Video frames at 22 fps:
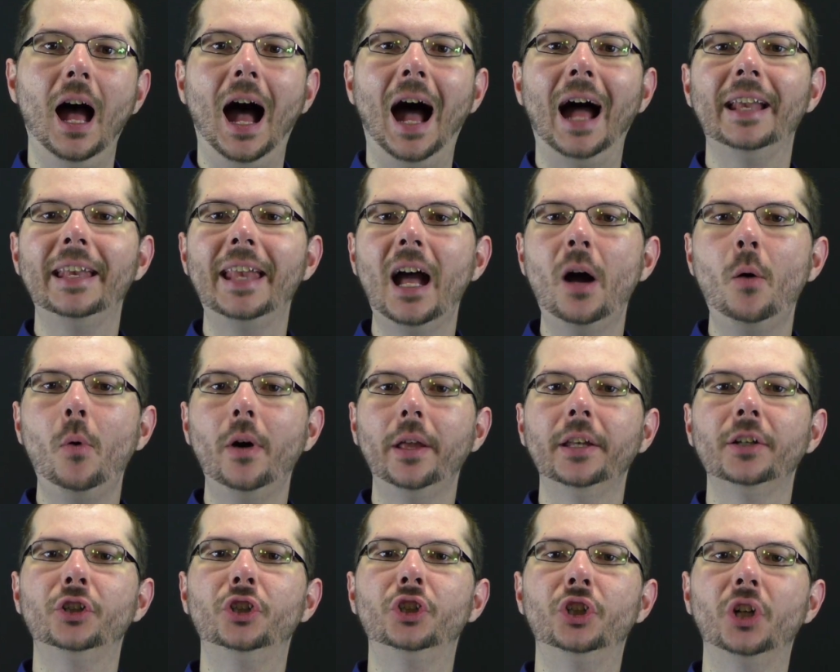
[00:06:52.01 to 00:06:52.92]
I now want
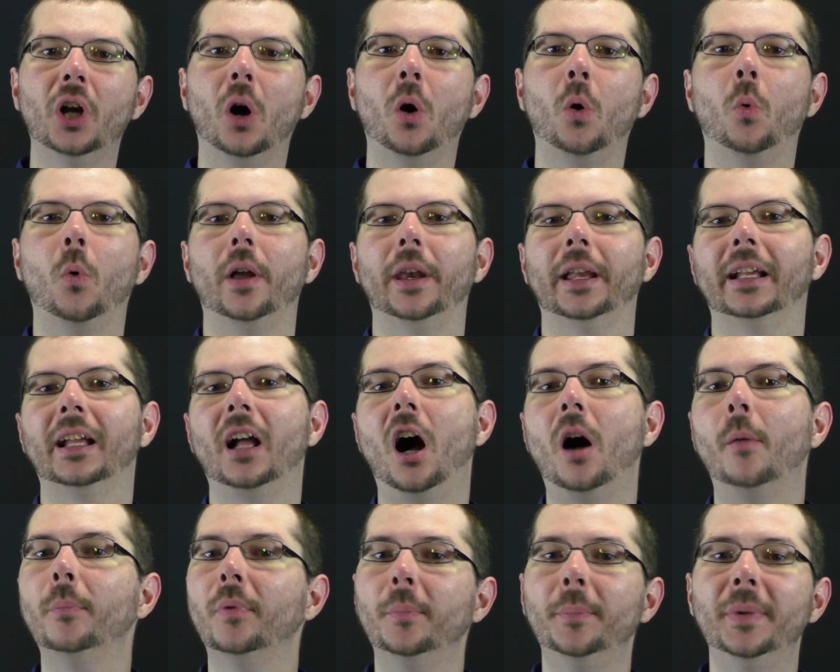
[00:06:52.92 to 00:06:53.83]
to show what a
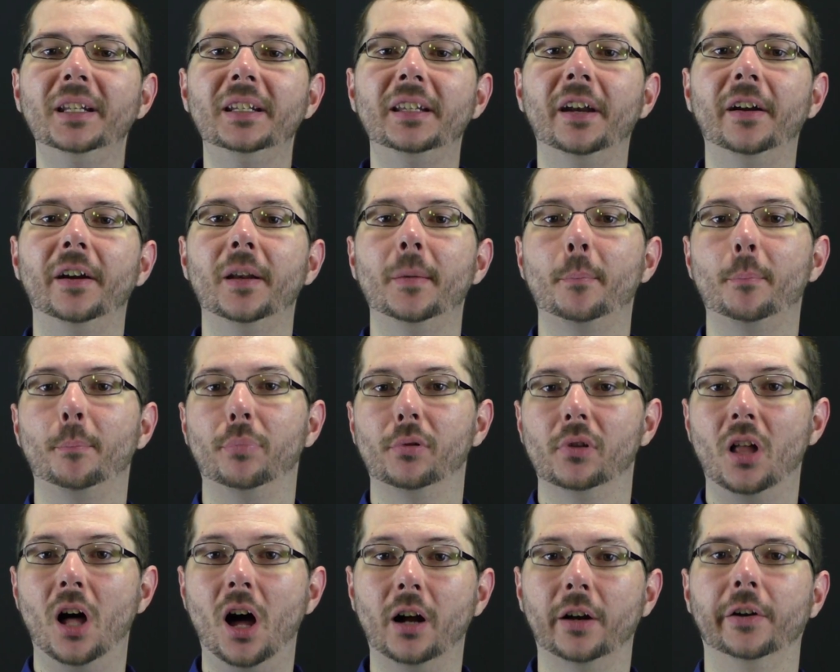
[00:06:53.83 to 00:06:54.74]
complementarian
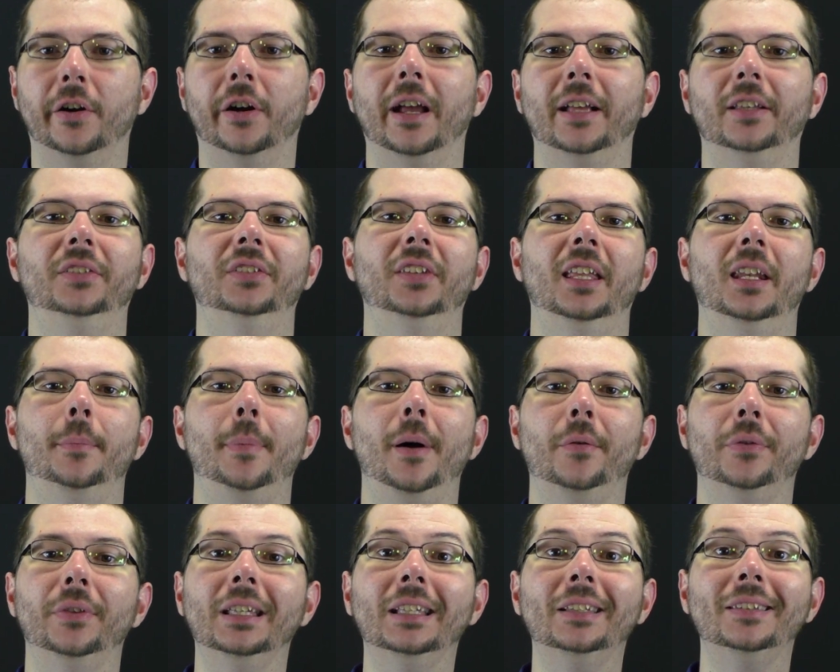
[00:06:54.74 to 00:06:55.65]
blogger has said
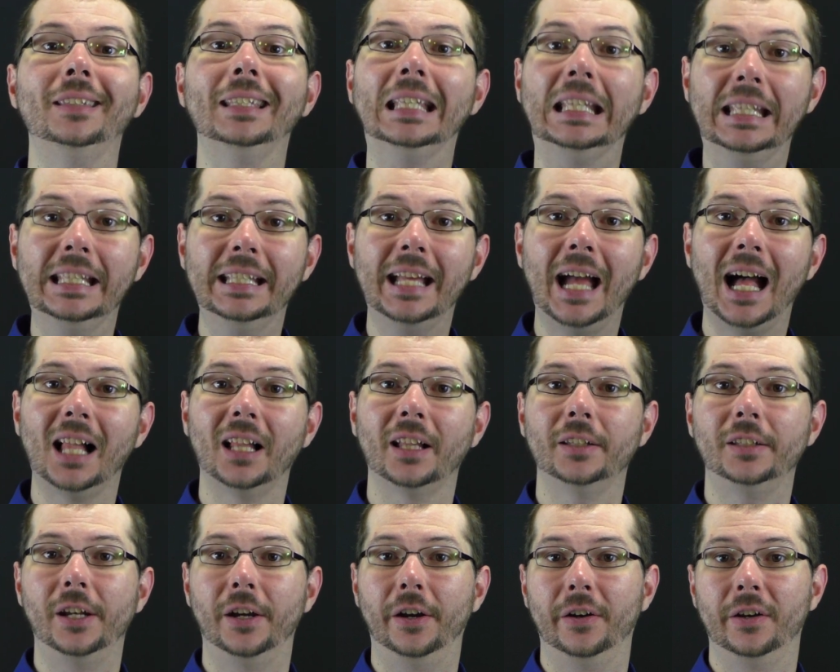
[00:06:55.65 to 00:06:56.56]
about these
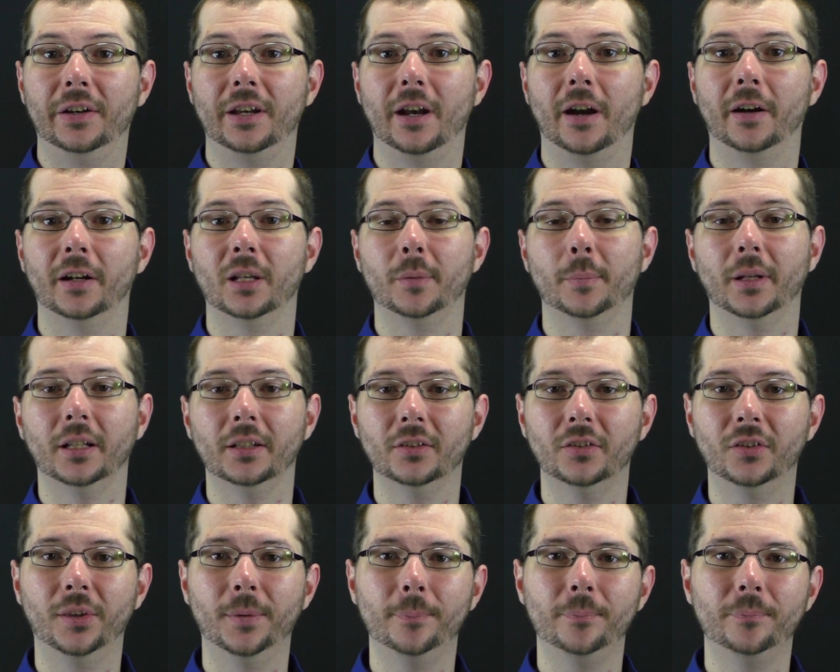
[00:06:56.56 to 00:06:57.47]
egalitarian
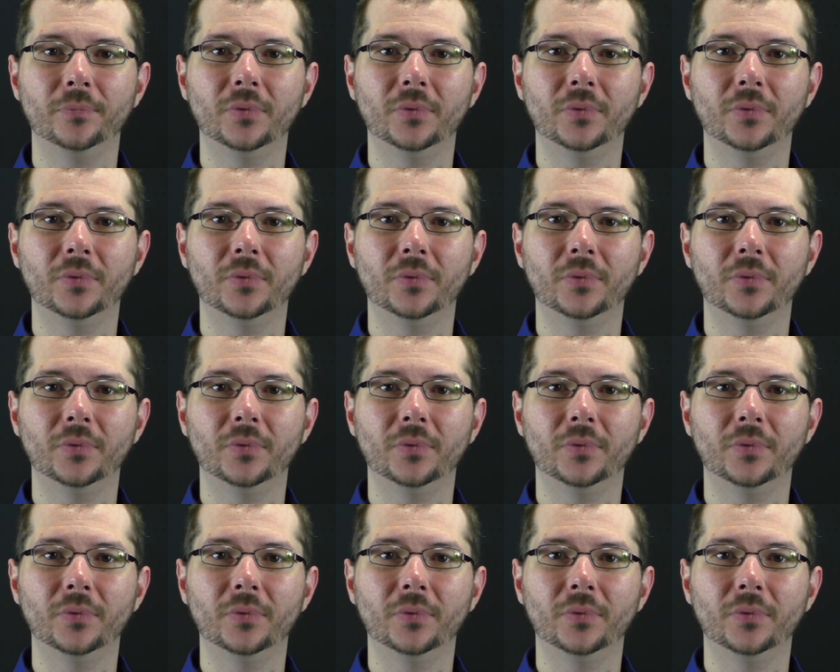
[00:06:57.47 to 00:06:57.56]
arguments.